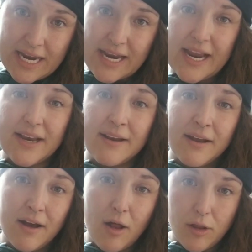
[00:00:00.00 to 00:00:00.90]
knead
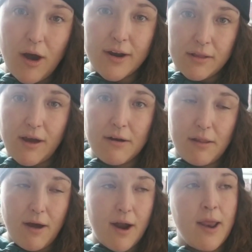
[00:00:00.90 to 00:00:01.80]
it a lot.
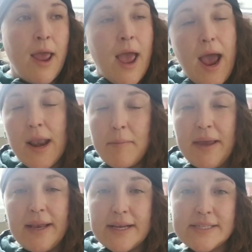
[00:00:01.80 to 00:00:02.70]
And
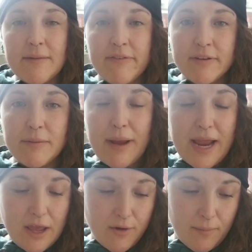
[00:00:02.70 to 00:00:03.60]
I mean, it's up for
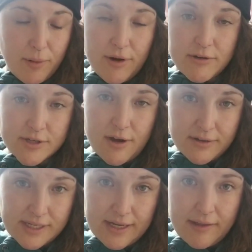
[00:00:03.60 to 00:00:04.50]
debate. You can put your
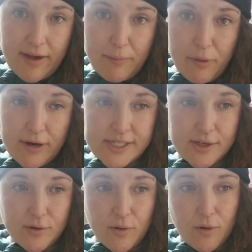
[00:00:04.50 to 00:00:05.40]
salt in at that point
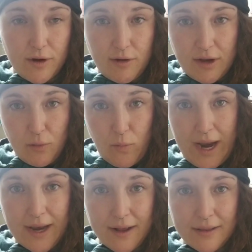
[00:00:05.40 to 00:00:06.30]
too, or you can
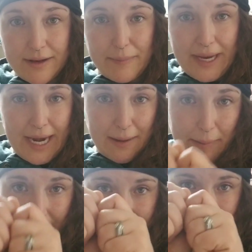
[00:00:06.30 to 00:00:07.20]
wait a little bit
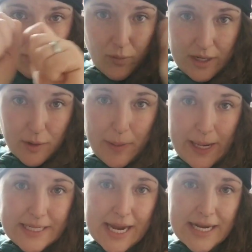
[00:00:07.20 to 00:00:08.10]
and pass the window
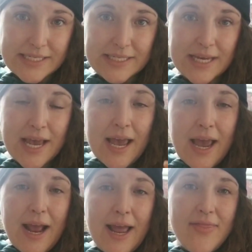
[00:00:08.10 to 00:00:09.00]
pane test,
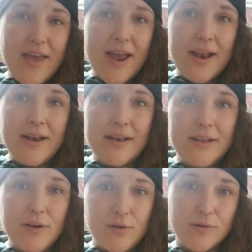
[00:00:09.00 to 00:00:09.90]
and
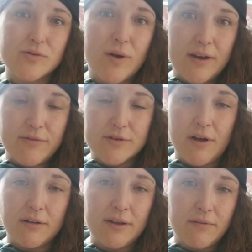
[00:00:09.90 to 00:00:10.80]
then it's ready for
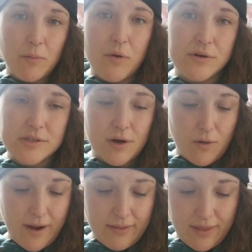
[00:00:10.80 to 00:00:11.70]
salt even more
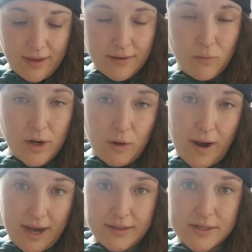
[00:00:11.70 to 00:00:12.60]
so. And then when
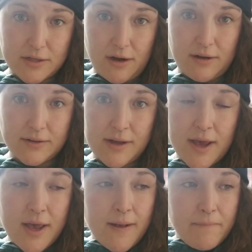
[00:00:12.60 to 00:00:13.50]
you add the
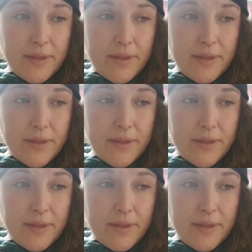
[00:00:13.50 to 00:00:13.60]
salt,